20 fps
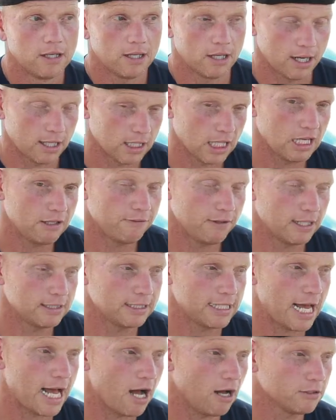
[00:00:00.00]
And I leave
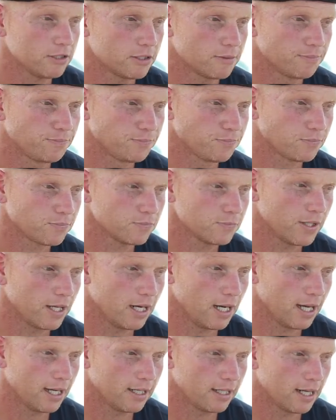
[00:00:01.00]
his house,
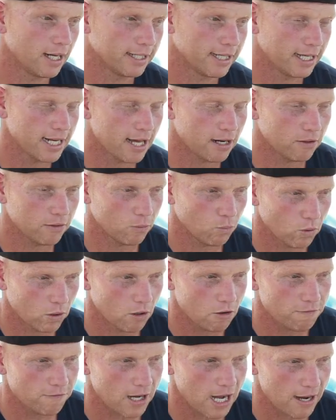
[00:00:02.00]
and I get out on the
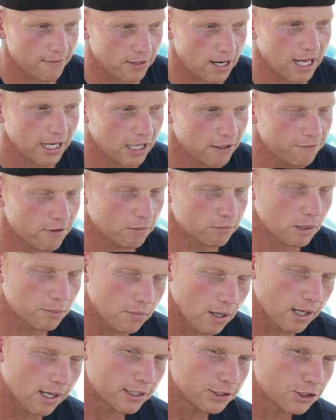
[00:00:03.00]
105, and I can feel my
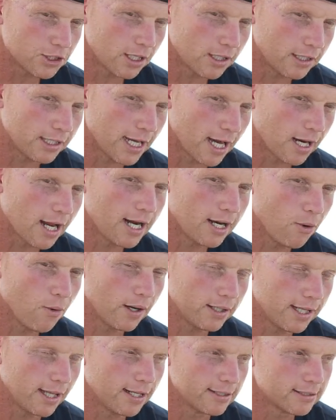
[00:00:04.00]
body shutting down. I knew
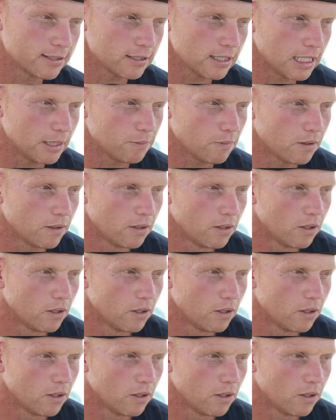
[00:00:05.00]
I needed sleep.